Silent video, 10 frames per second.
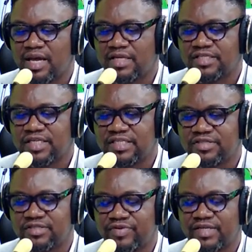He's
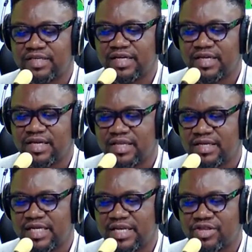stressing that
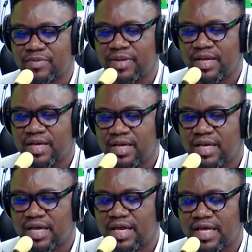leadership
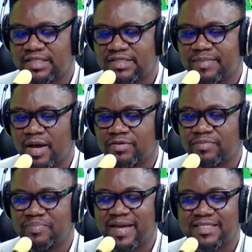is about
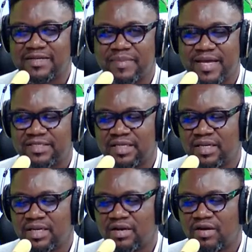betterment
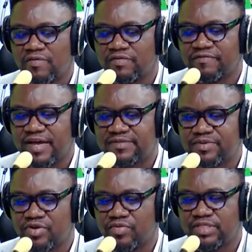of the vast
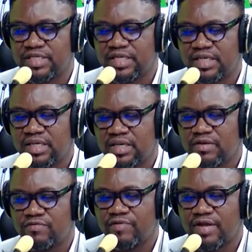majority
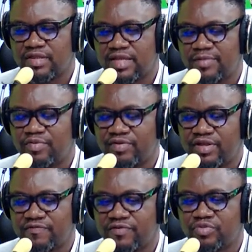rather than a
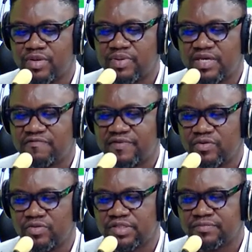privileged few. So maybe he
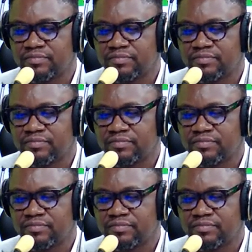feels